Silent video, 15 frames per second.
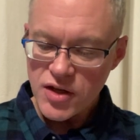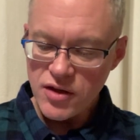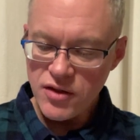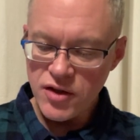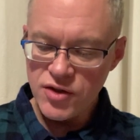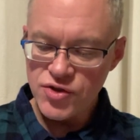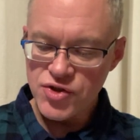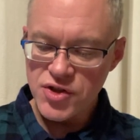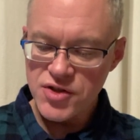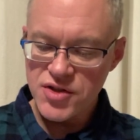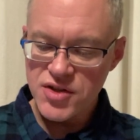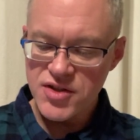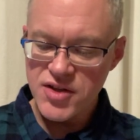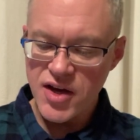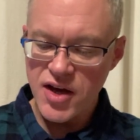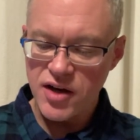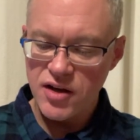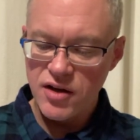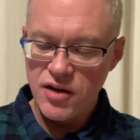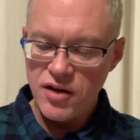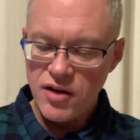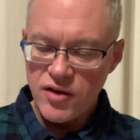Then Jesus said,
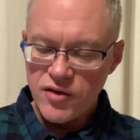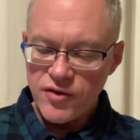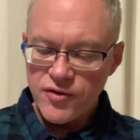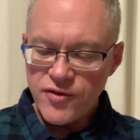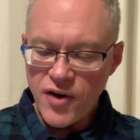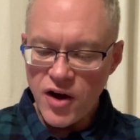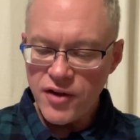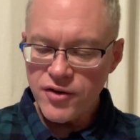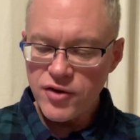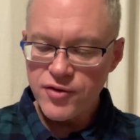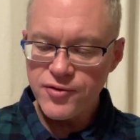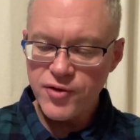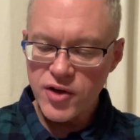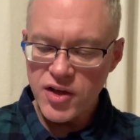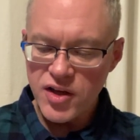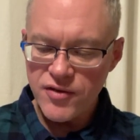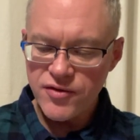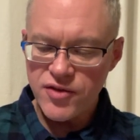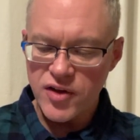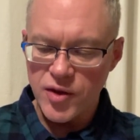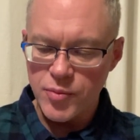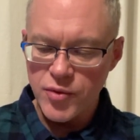Father, forgive
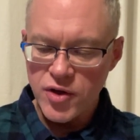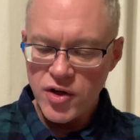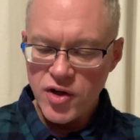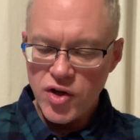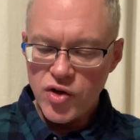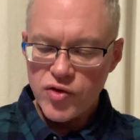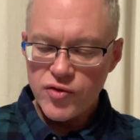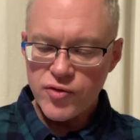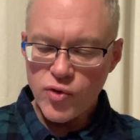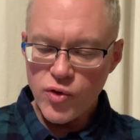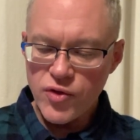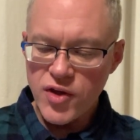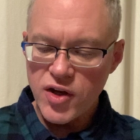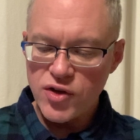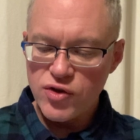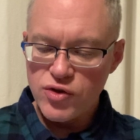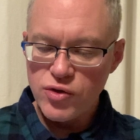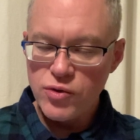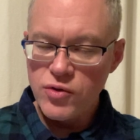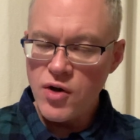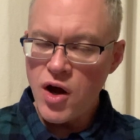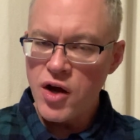them, for they
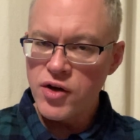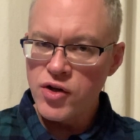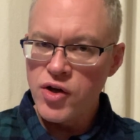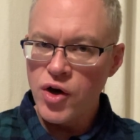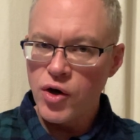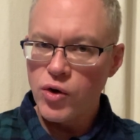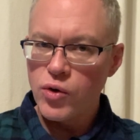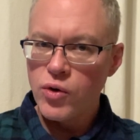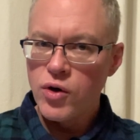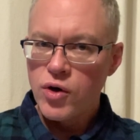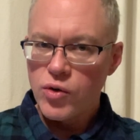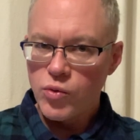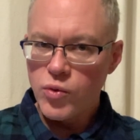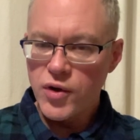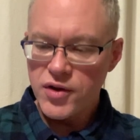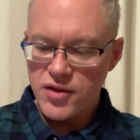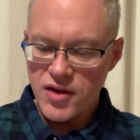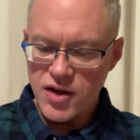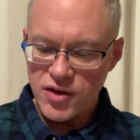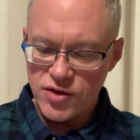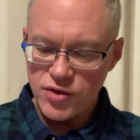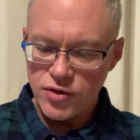do not know what
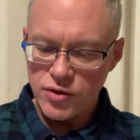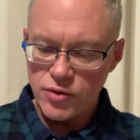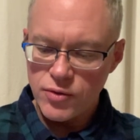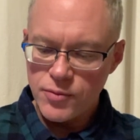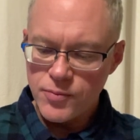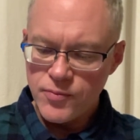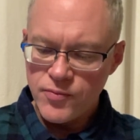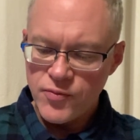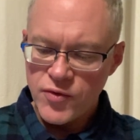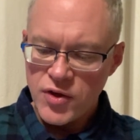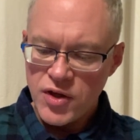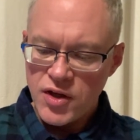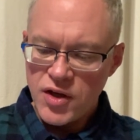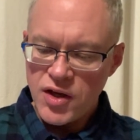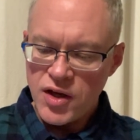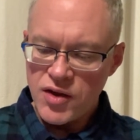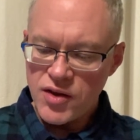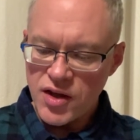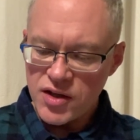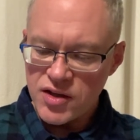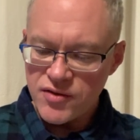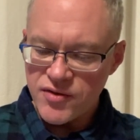they do. And
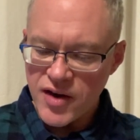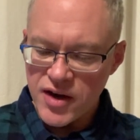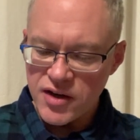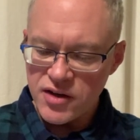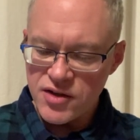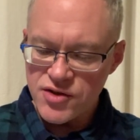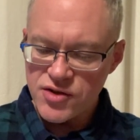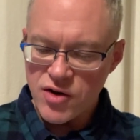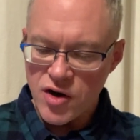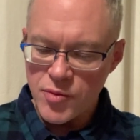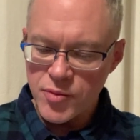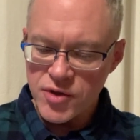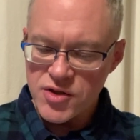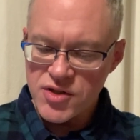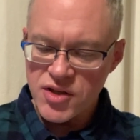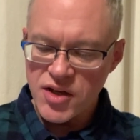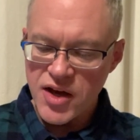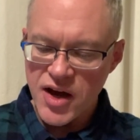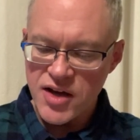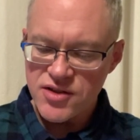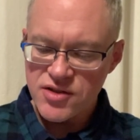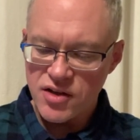they divided his garments and
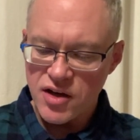cast